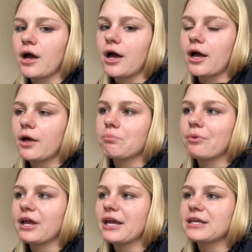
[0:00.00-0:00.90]

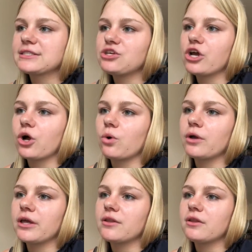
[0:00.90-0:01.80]
But I guess,
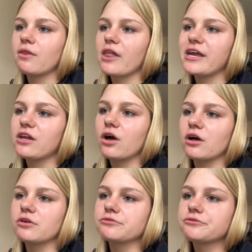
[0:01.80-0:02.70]
in light
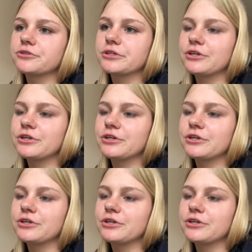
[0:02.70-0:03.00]
of,